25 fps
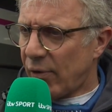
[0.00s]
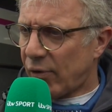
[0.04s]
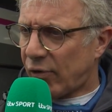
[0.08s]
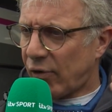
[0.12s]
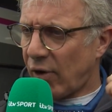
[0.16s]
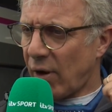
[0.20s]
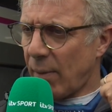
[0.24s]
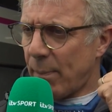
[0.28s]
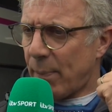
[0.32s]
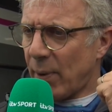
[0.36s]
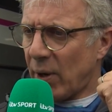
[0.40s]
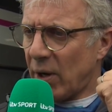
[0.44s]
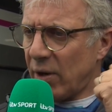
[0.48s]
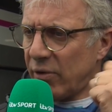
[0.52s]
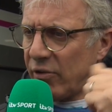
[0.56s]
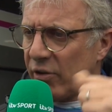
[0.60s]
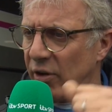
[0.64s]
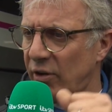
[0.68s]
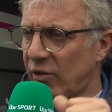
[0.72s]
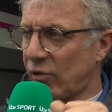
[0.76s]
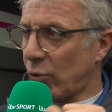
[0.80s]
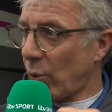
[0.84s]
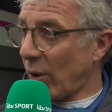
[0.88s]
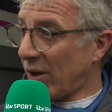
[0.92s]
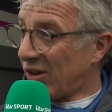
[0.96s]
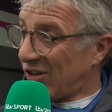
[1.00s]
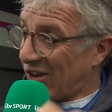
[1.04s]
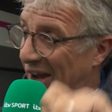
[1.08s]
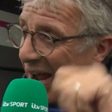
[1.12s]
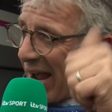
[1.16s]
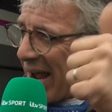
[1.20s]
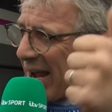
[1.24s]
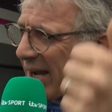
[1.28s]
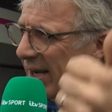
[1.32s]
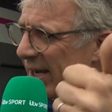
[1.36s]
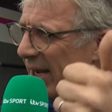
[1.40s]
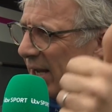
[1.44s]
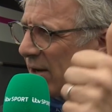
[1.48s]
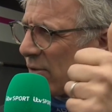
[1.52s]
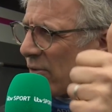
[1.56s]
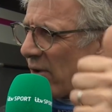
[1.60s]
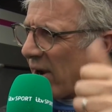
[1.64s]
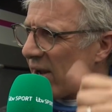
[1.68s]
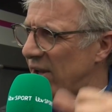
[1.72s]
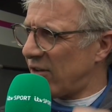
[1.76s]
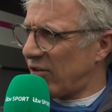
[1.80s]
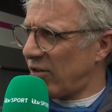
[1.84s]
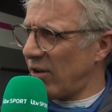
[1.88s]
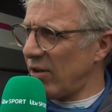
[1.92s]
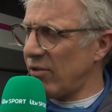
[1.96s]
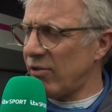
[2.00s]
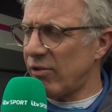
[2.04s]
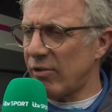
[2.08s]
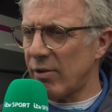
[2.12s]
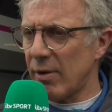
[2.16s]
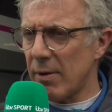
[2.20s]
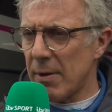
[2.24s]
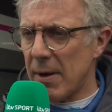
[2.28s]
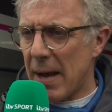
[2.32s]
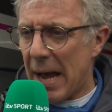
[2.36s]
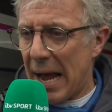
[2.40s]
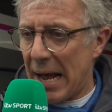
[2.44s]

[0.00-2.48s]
us the ability to attack in races